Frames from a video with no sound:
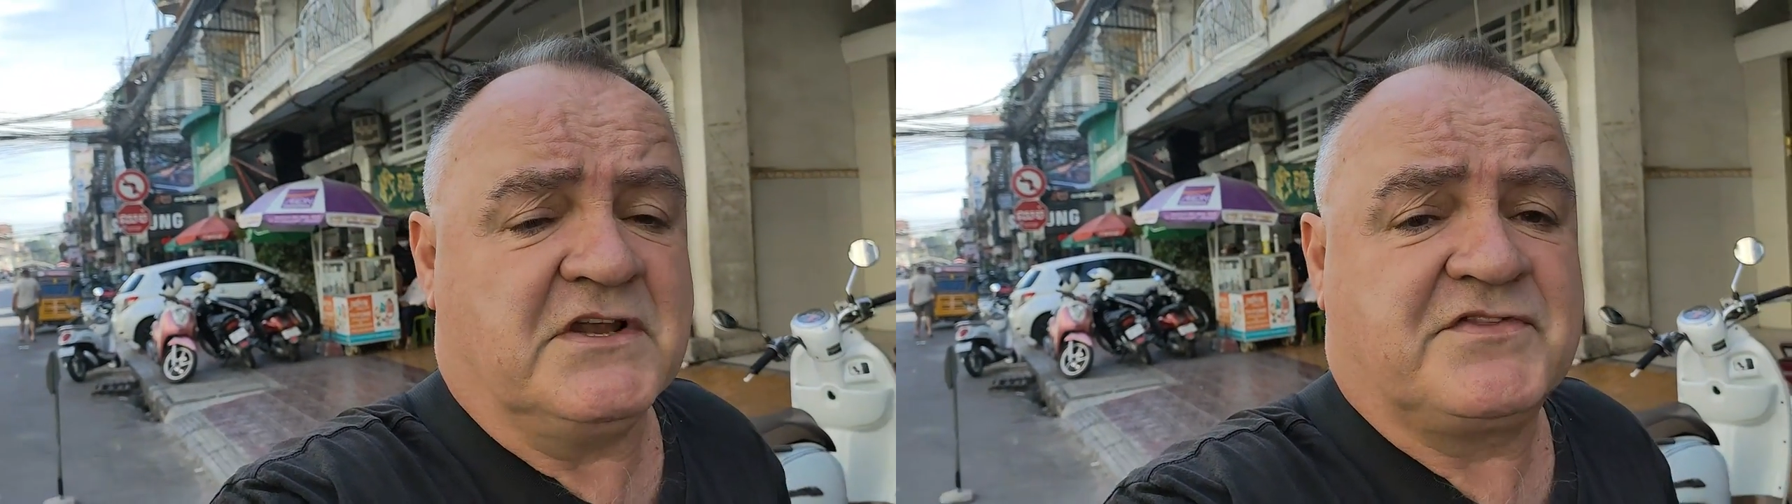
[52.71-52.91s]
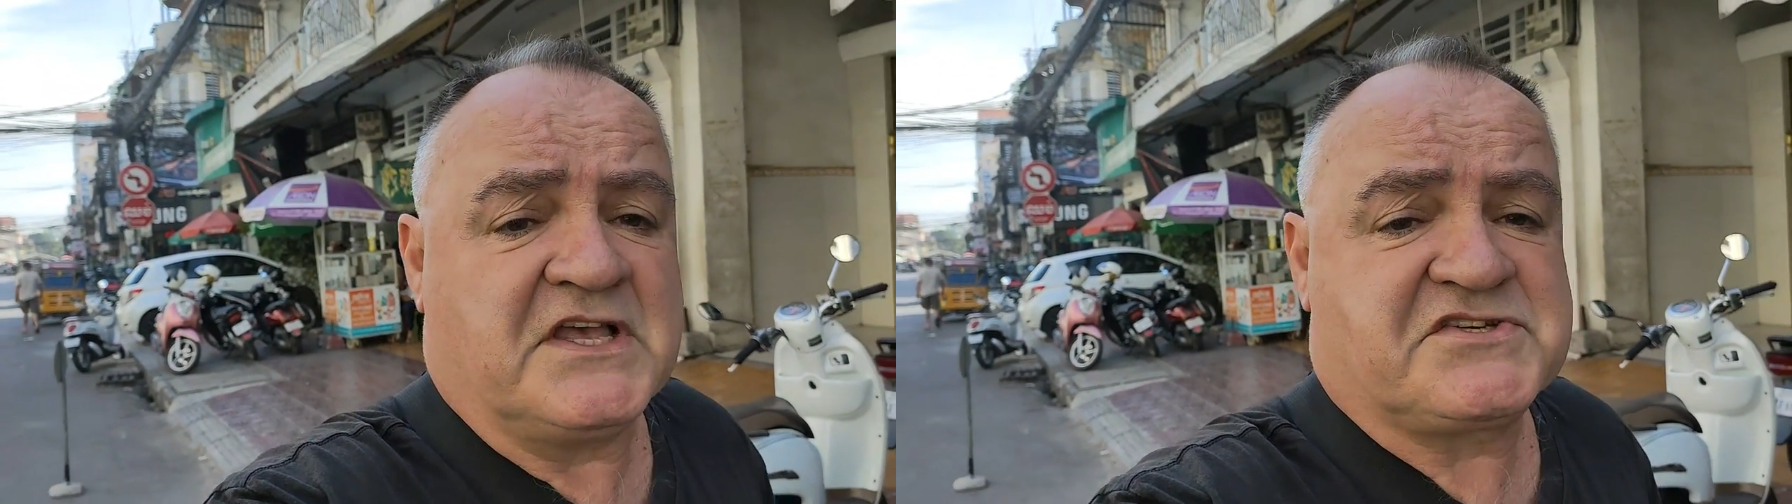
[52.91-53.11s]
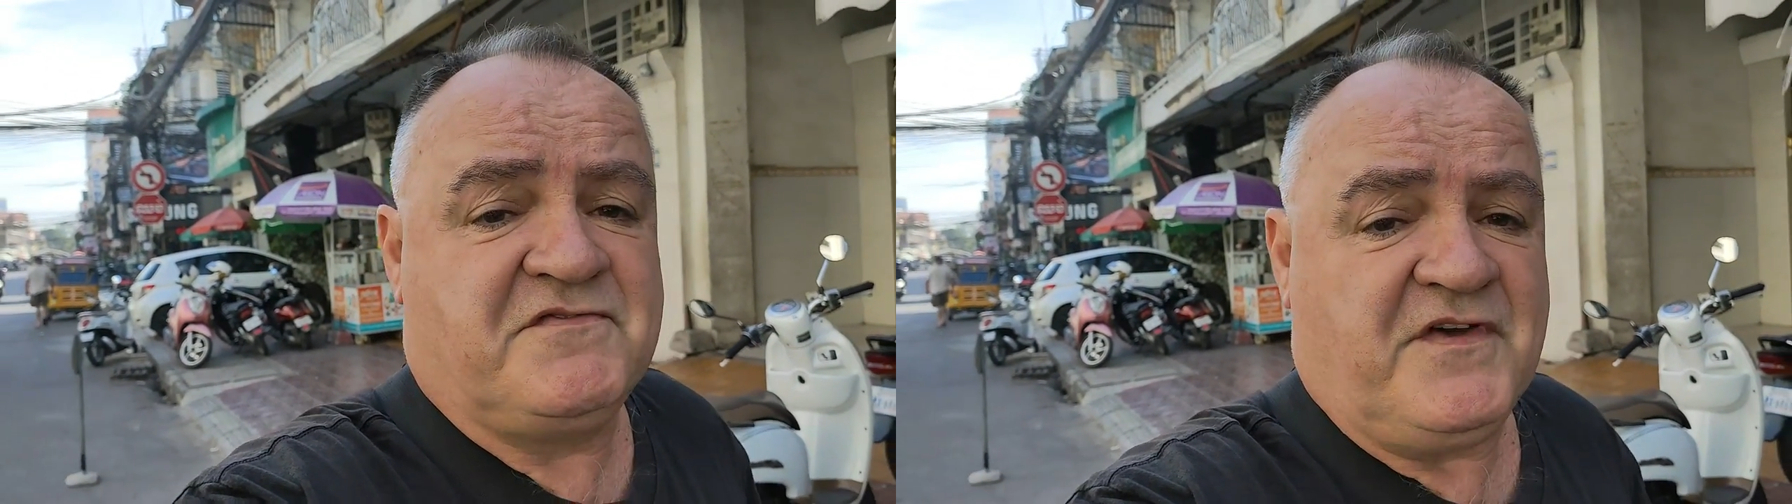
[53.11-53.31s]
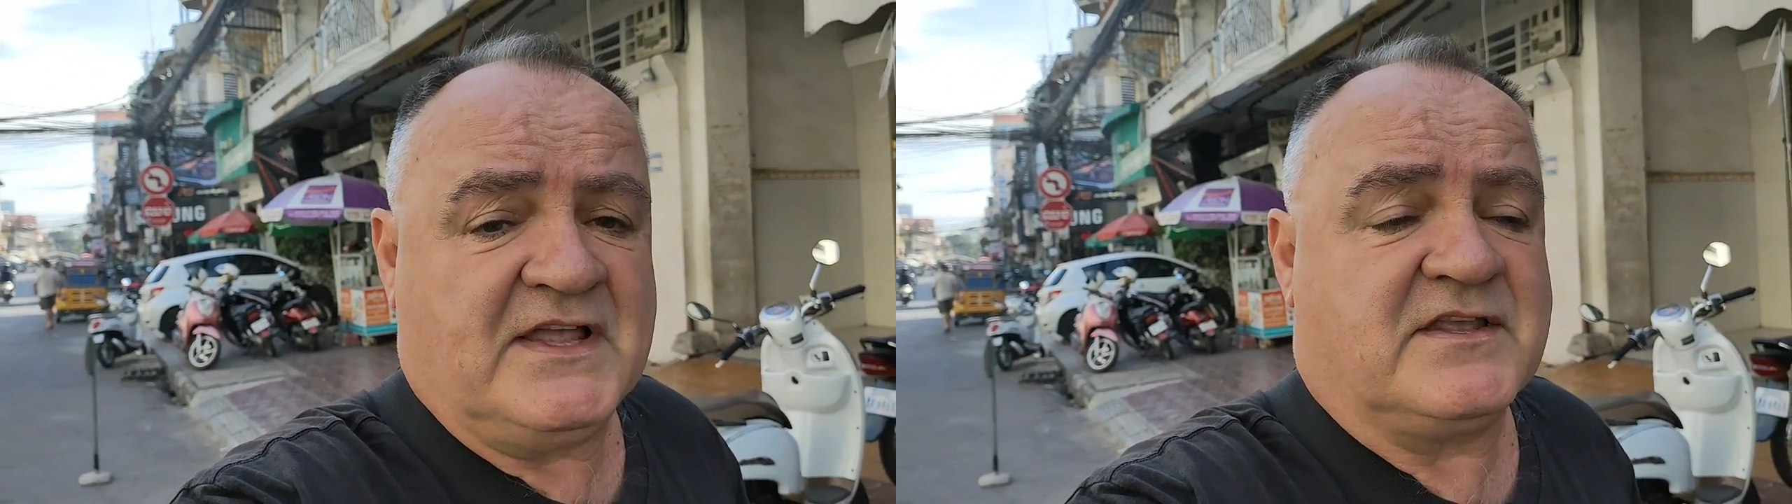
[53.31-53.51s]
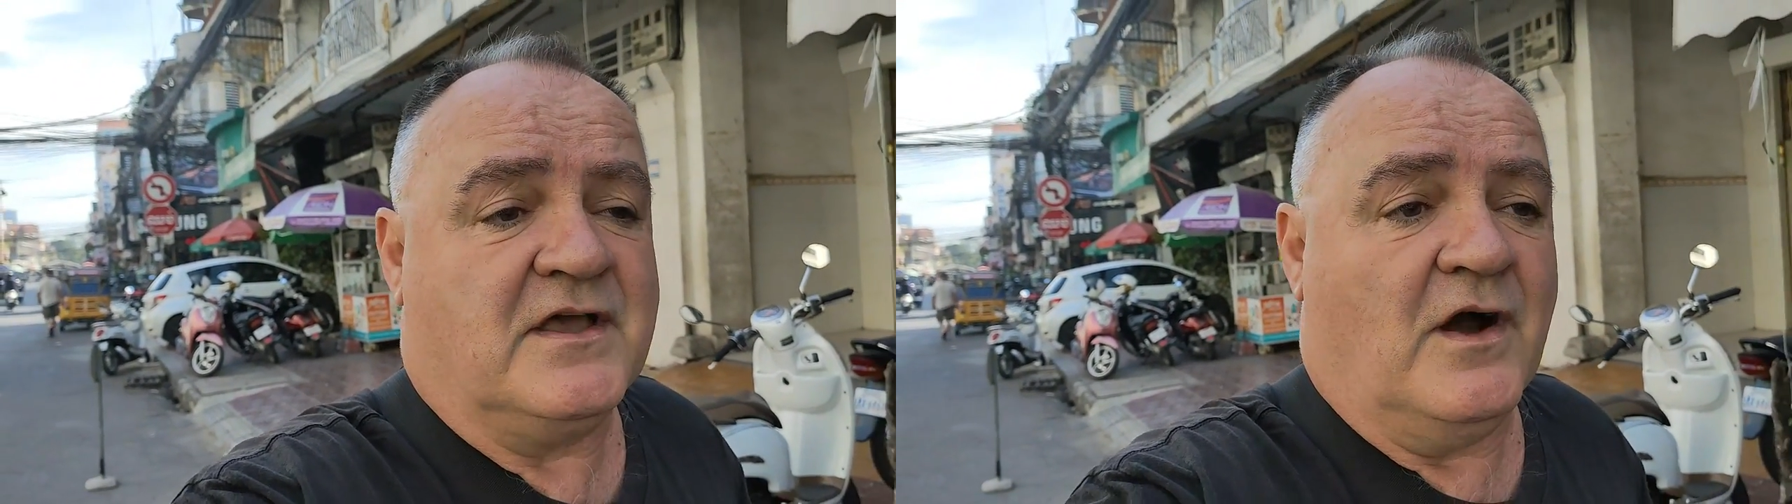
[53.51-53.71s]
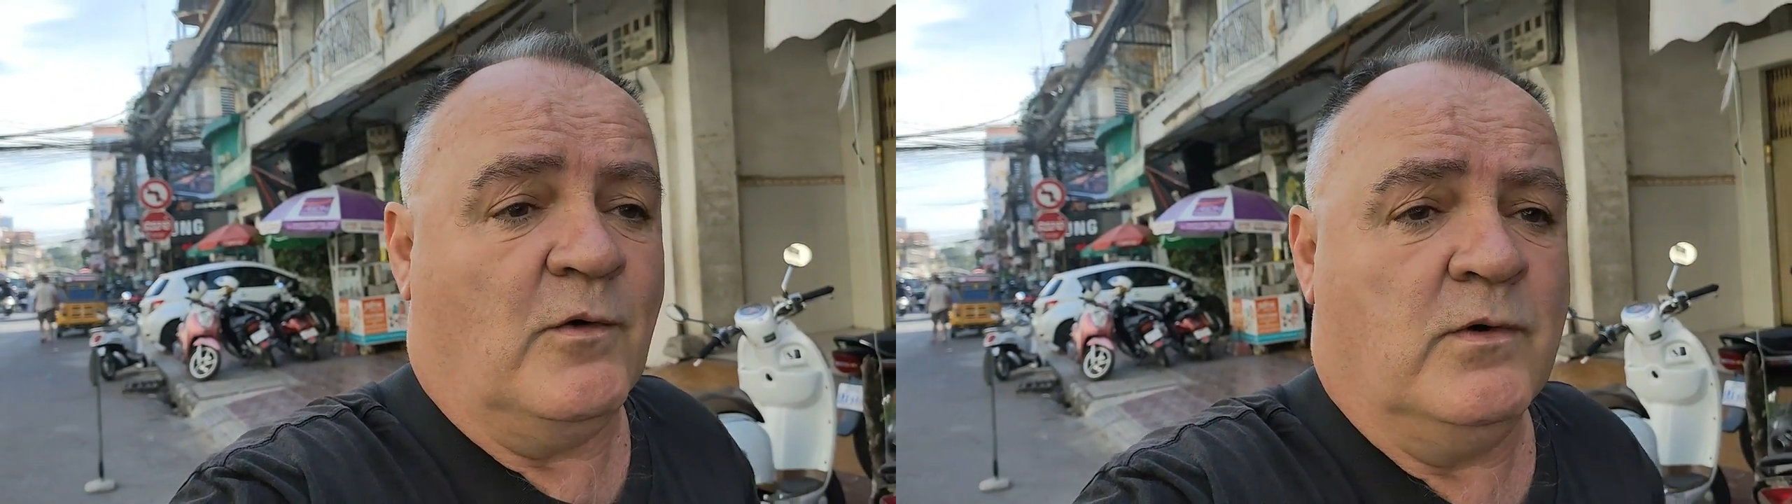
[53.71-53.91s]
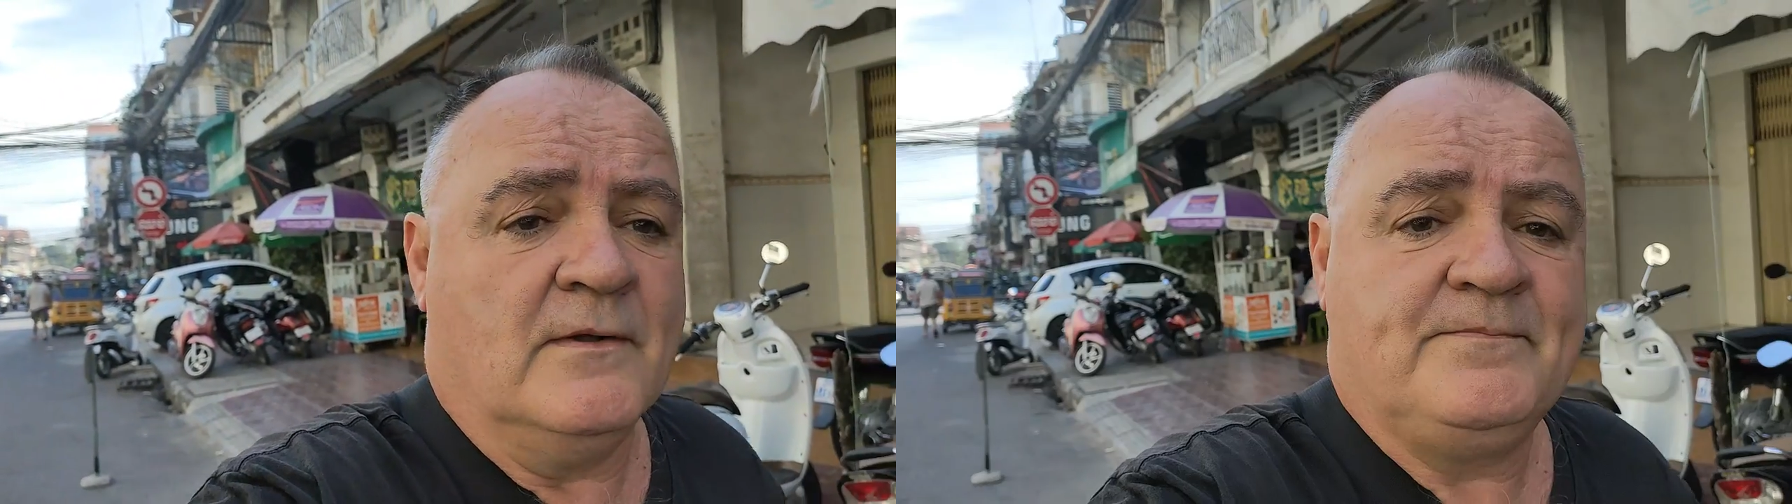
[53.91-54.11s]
of this video,